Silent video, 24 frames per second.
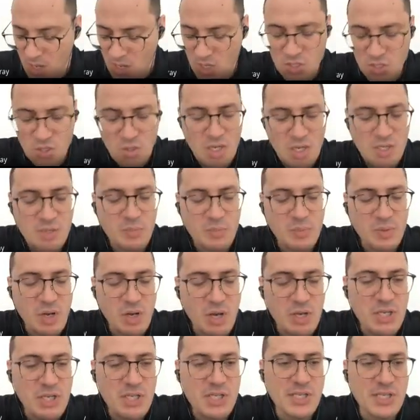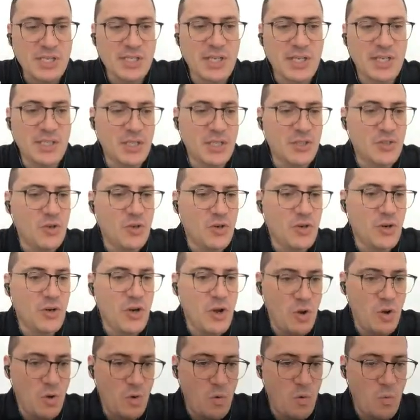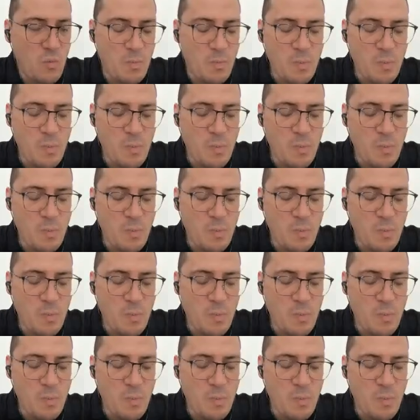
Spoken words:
So as projects started to grow,